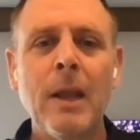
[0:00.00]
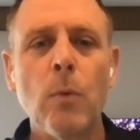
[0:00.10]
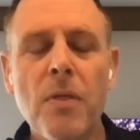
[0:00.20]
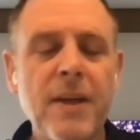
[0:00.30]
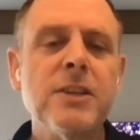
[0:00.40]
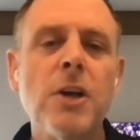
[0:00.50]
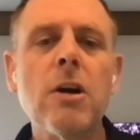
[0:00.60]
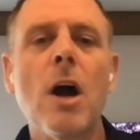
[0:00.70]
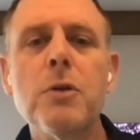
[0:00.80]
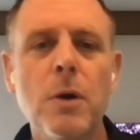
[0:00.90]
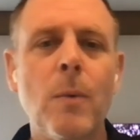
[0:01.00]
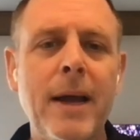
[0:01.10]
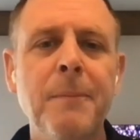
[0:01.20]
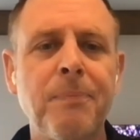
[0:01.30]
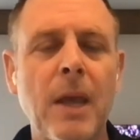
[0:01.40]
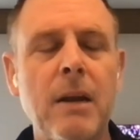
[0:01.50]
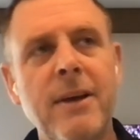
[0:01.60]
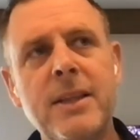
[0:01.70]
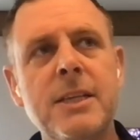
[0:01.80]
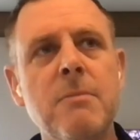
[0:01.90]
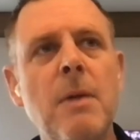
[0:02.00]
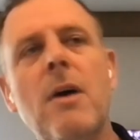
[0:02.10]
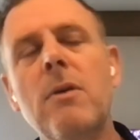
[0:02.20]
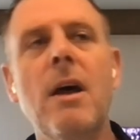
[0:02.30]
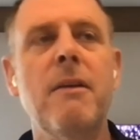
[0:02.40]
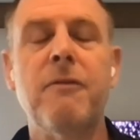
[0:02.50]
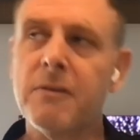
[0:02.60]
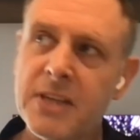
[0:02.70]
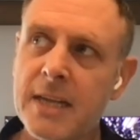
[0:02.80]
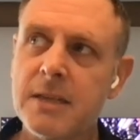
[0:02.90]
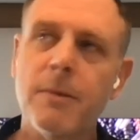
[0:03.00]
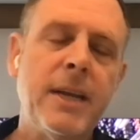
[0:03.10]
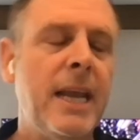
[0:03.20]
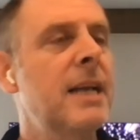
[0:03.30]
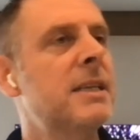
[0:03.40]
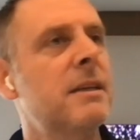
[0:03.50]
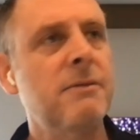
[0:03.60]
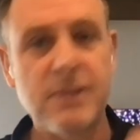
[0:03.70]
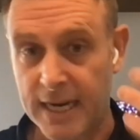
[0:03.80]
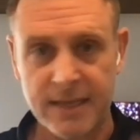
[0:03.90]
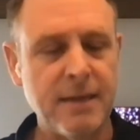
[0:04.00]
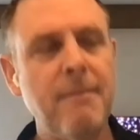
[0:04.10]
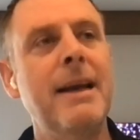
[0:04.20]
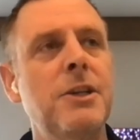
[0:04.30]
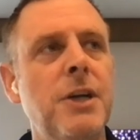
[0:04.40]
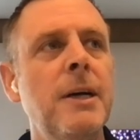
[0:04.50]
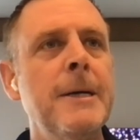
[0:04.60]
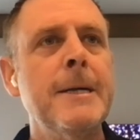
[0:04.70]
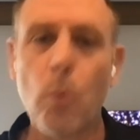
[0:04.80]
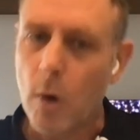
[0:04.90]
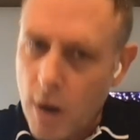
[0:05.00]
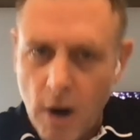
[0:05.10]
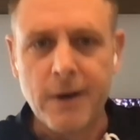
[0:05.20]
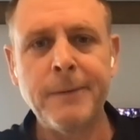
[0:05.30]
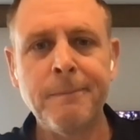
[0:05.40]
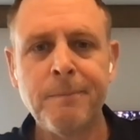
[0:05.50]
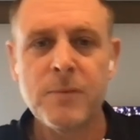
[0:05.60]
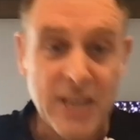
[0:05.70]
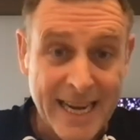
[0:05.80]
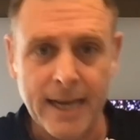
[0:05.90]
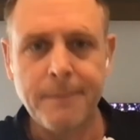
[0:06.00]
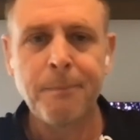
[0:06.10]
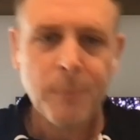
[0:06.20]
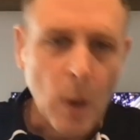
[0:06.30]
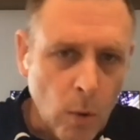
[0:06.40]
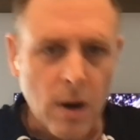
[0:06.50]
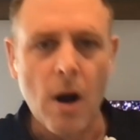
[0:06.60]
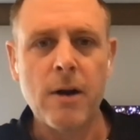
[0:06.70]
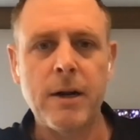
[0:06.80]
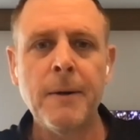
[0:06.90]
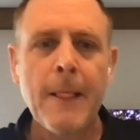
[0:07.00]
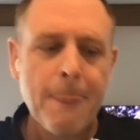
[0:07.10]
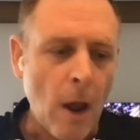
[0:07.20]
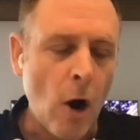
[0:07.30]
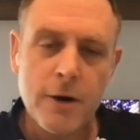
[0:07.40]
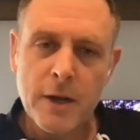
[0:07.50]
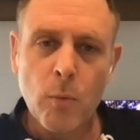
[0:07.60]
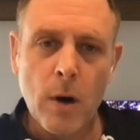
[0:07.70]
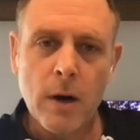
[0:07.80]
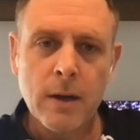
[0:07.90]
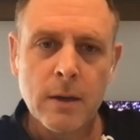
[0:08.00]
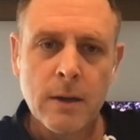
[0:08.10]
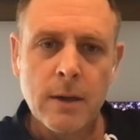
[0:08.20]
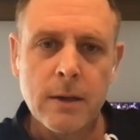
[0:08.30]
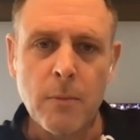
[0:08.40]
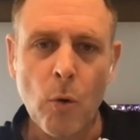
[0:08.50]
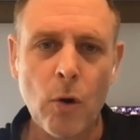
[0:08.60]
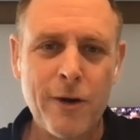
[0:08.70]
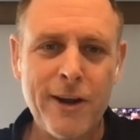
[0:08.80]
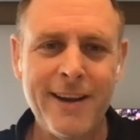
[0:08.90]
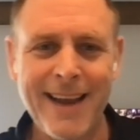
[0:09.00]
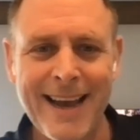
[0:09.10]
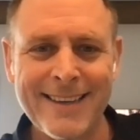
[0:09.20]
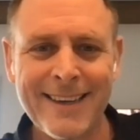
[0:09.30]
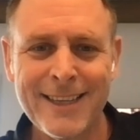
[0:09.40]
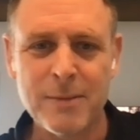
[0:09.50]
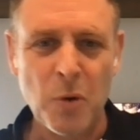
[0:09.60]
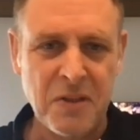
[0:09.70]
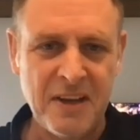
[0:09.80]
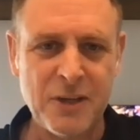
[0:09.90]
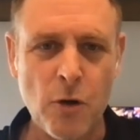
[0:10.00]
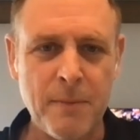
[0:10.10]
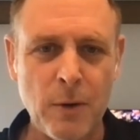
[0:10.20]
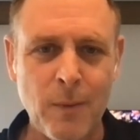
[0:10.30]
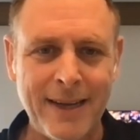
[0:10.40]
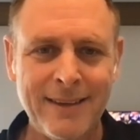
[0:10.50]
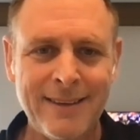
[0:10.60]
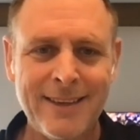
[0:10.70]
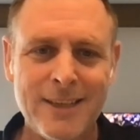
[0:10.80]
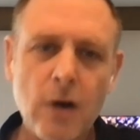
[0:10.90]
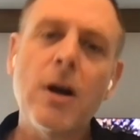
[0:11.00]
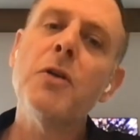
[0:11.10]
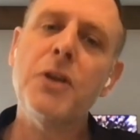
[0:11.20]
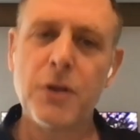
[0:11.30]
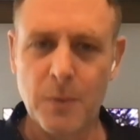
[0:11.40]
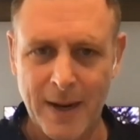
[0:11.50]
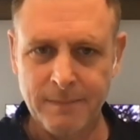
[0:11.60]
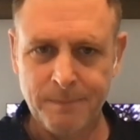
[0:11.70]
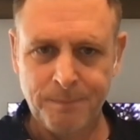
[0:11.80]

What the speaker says: When things aren't going your way, and I've had this in my own life, and I've said it to my kids, and I've said it to the manager, work harder, dig in, work harder. The harder you work, the more luckier you get, the more things come your way. Don't go the other way.